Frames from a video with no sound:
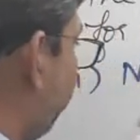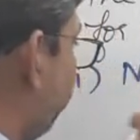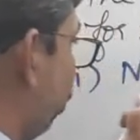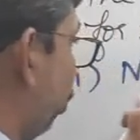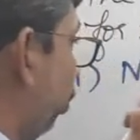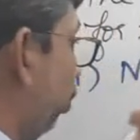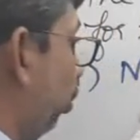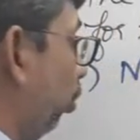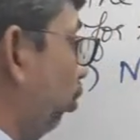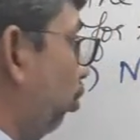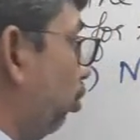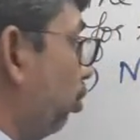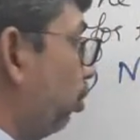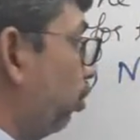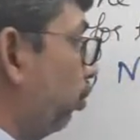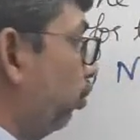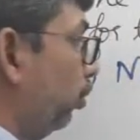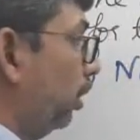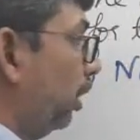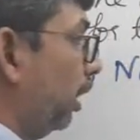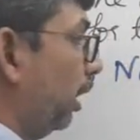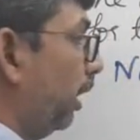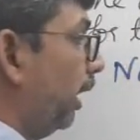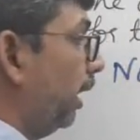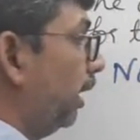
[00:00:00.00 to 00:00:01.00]
So no
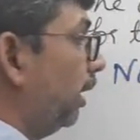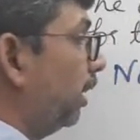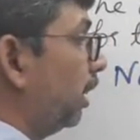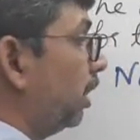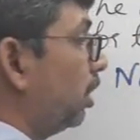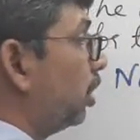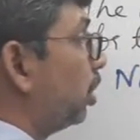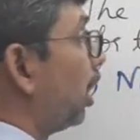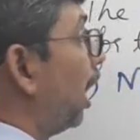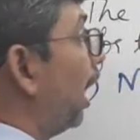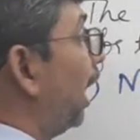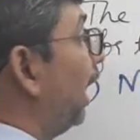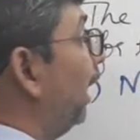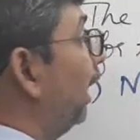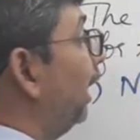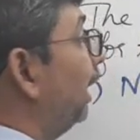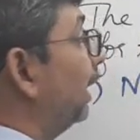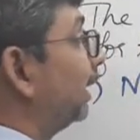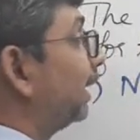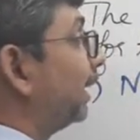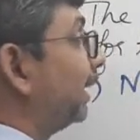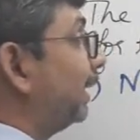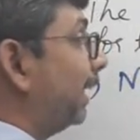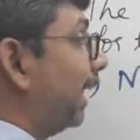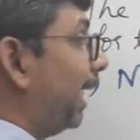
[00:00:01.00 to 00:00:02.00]
sooner did the child
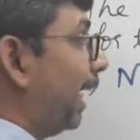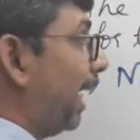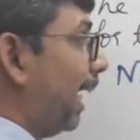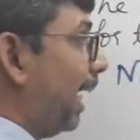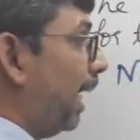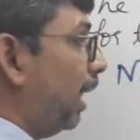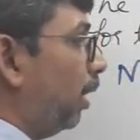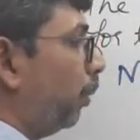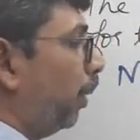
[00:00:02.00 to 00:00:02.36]
stared